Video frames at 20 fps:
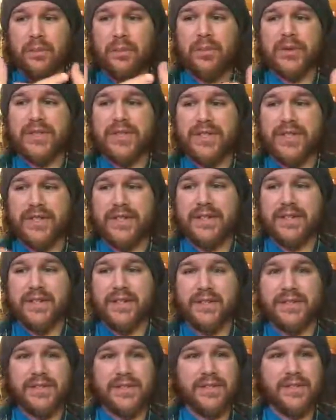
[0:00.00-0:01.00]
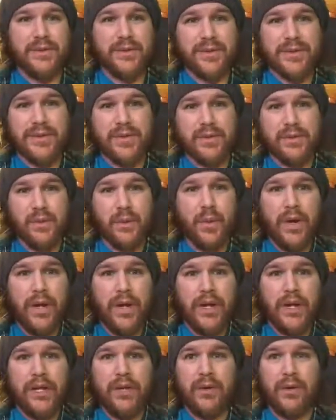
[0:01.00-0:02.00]
present things to you a certain
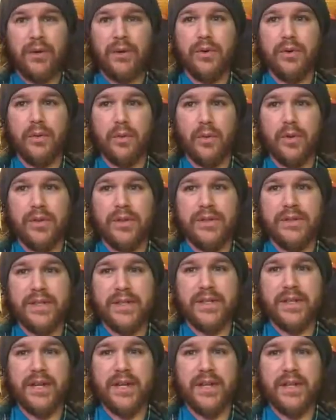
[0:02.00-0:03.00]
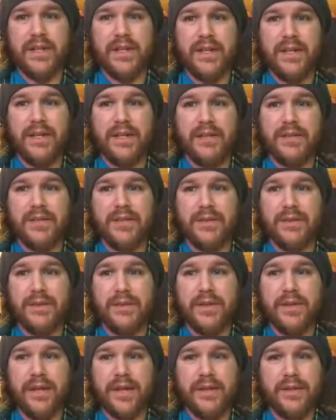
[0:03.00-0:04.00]
way, or the world, and they deal
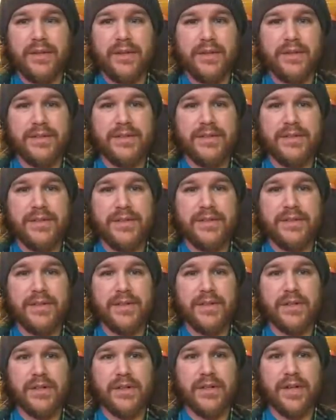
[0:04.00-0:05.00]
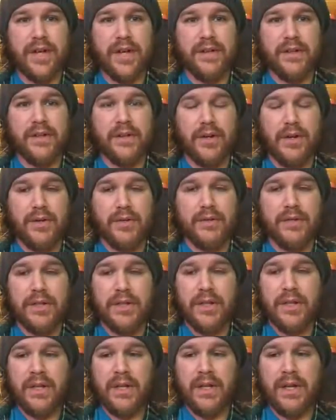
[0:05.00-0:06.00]
with a lot of things internally on their own.
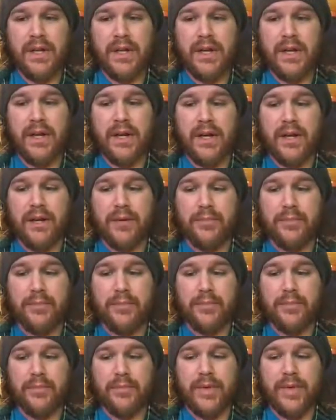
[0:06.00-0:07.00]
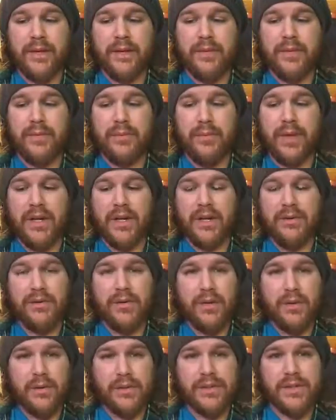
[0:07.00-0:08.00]
And you may
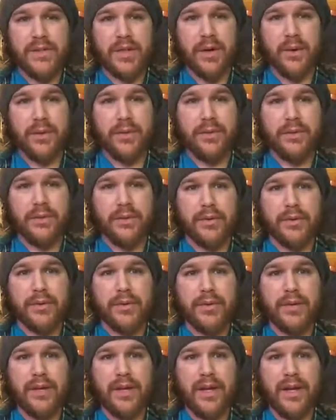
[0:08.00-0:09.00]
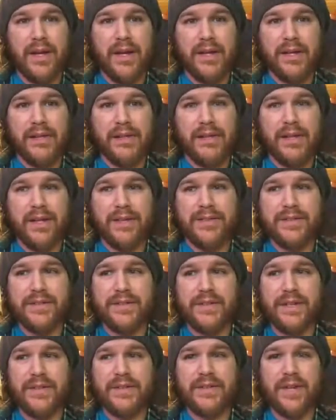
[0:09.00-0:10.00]
never know what they're going through, and
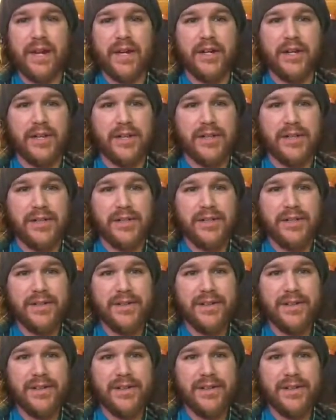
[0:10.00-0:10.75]
that's not good.